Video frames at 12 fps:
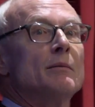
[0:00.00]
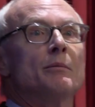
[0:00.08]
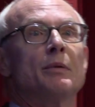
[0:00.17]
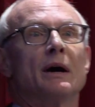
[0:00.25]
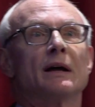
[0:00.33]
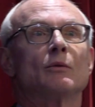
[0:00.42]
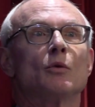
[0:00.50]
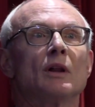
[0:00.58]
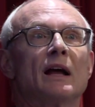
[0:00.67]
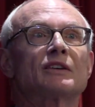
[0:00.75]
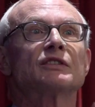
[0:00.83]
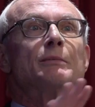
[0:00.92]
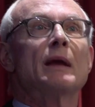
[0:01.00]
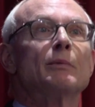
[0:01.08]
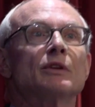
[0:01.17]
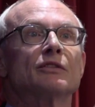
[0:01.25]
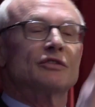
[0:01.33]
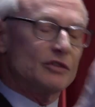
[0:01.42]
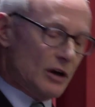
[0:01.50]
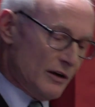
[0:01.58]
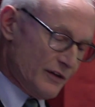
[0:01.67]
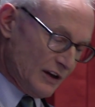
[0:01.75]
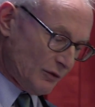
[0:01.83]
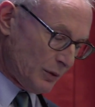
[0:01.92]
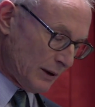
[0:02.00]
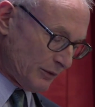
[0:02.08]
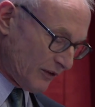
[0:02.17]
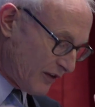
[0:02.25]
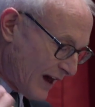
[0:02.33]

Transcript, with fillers: but we'll actually be able to solve these problems.